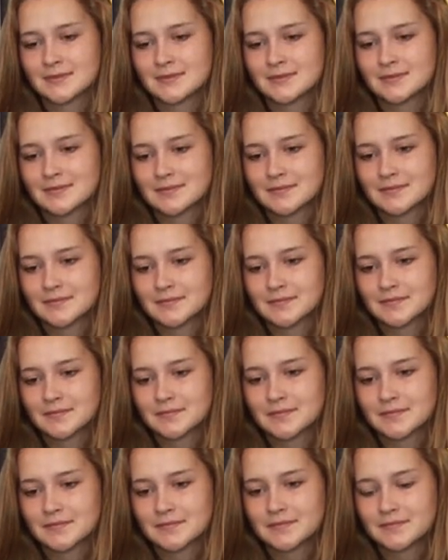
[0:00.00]

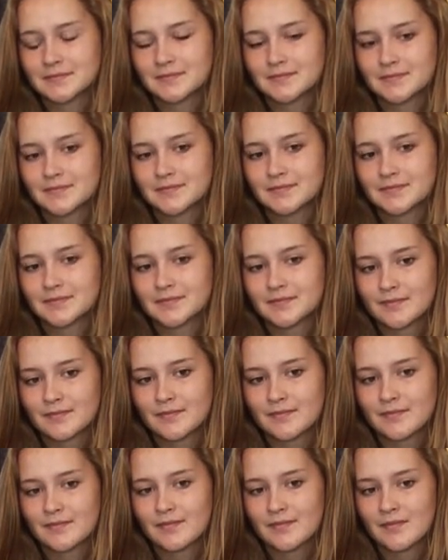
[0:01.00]

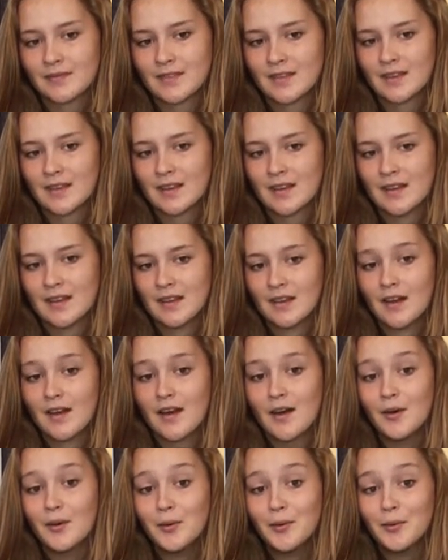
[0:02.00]

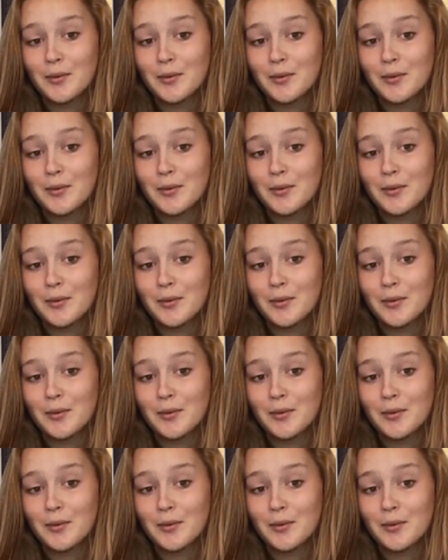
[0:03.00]
(silent)